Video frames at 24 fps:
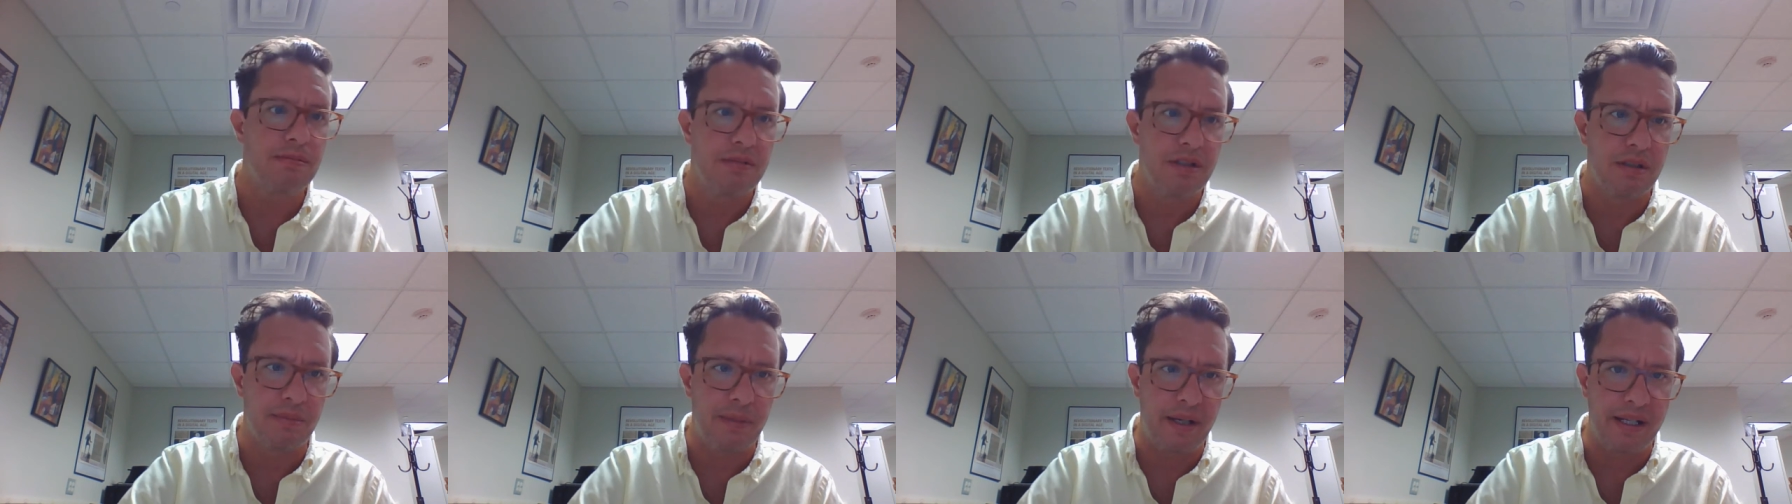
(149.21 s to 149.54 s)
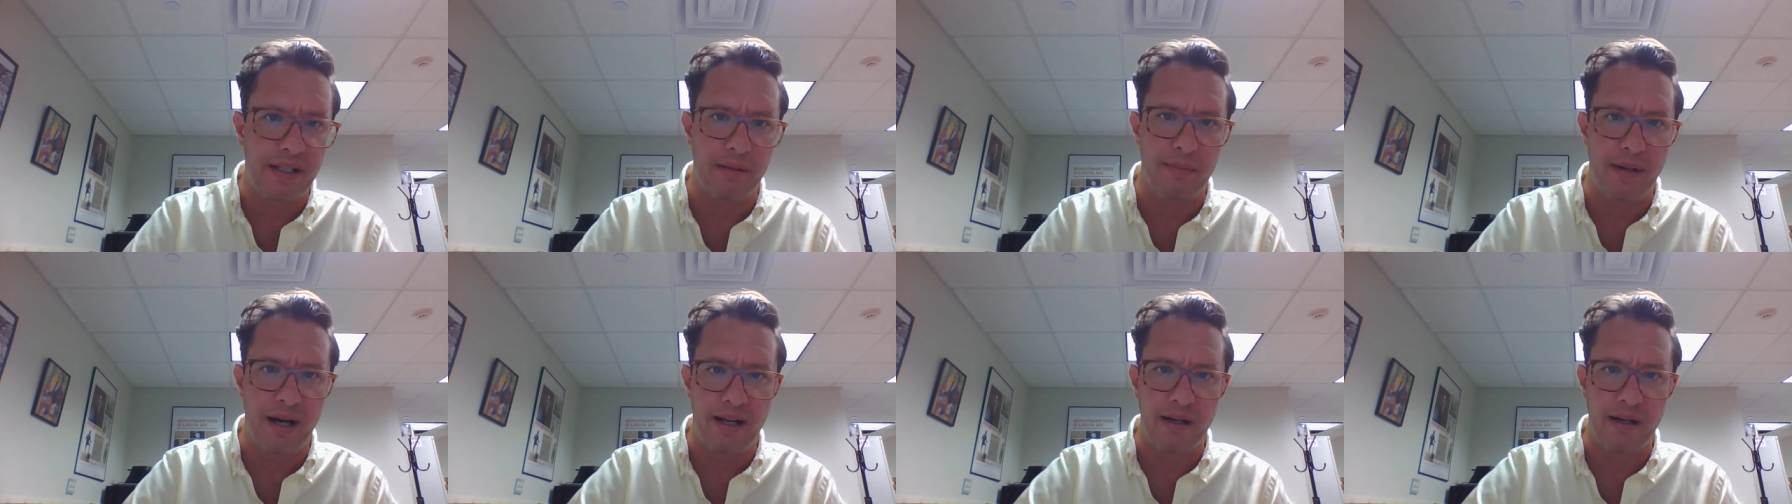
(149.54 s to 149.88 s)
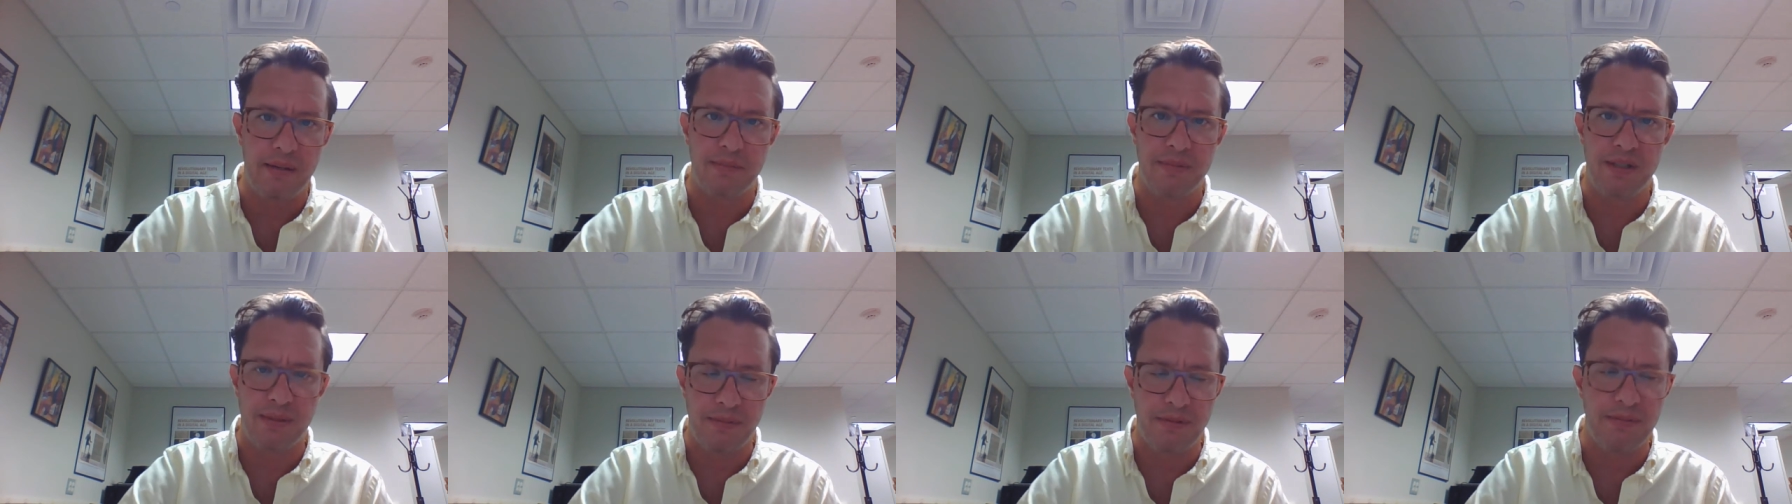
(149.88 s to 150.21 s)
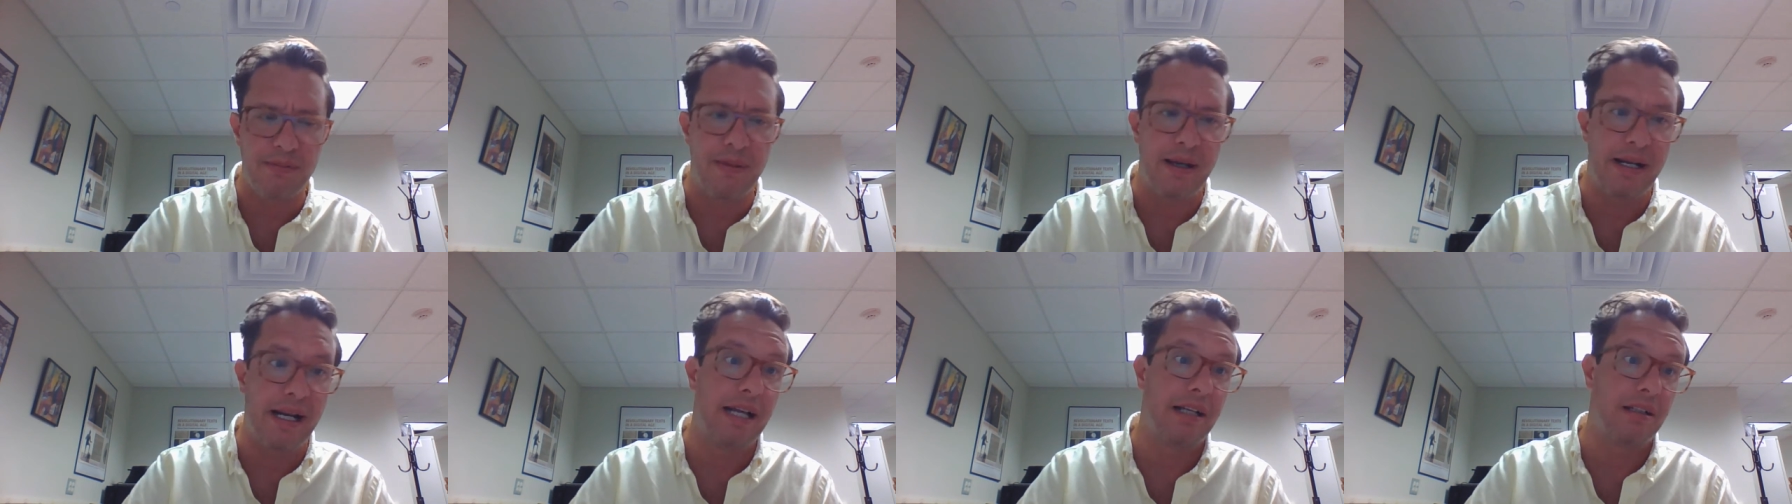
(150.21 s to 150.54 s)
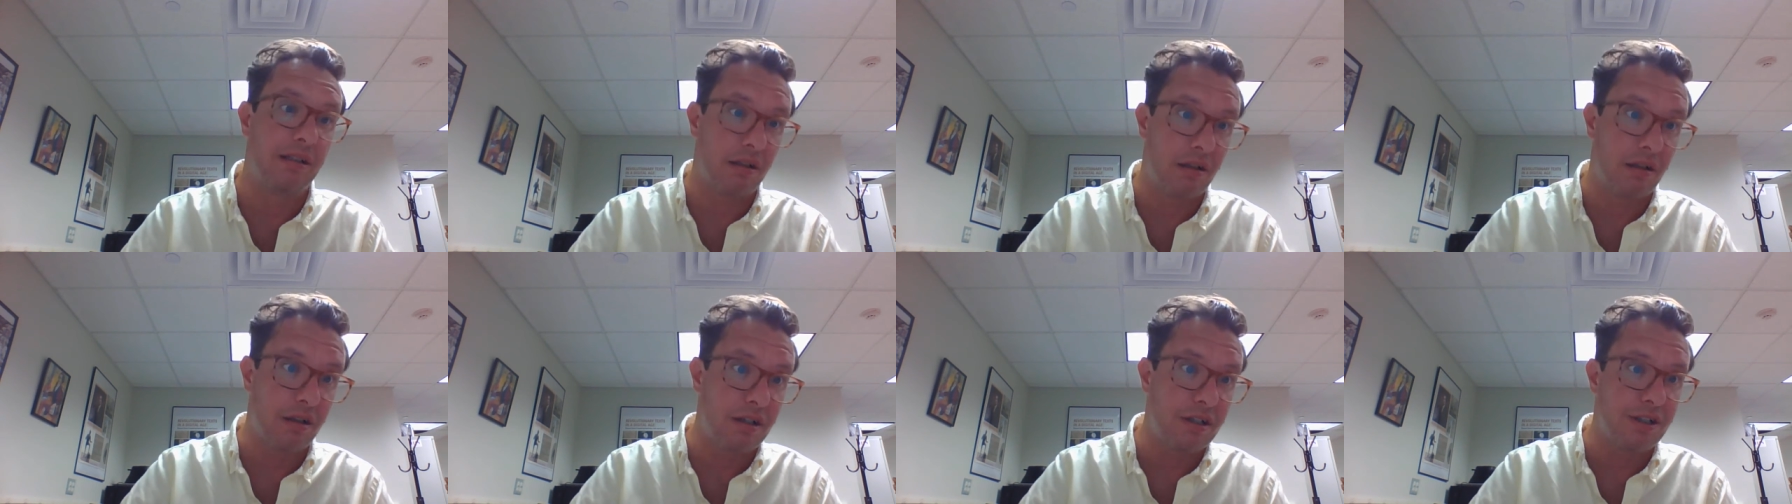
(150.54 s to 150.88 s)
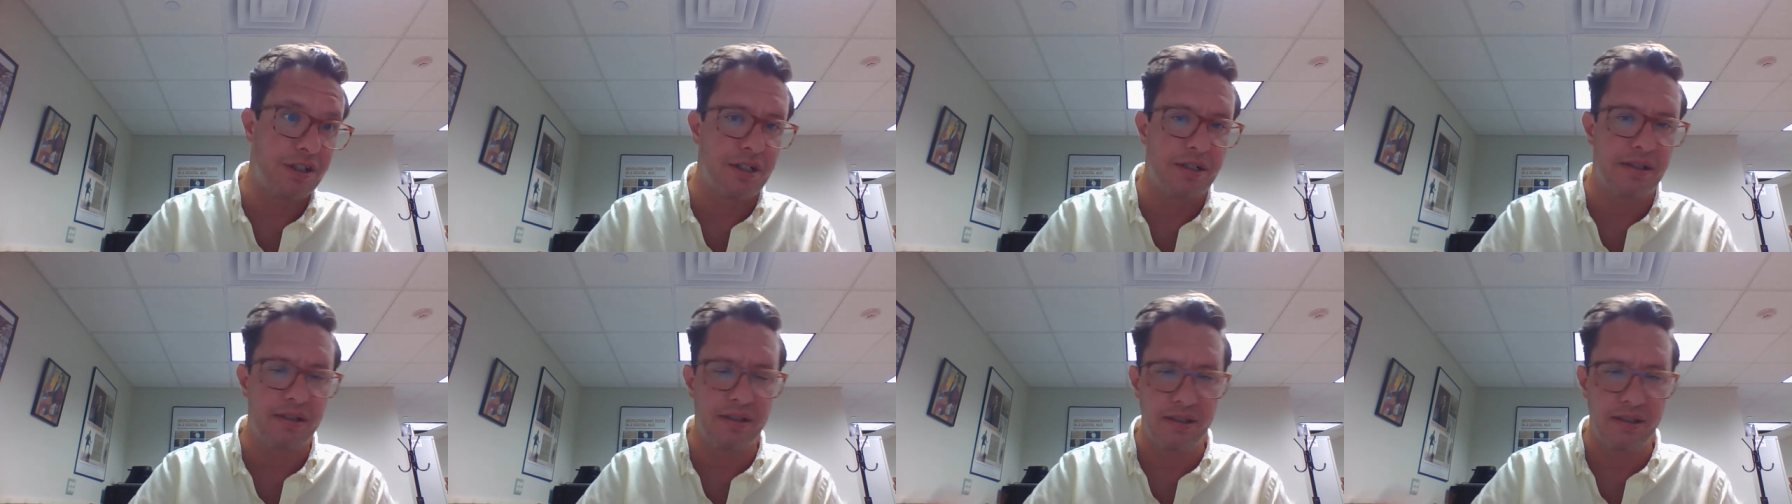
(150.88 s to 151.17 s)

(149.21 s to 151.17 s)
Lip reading: to make the bottom tip of Manhattan larger.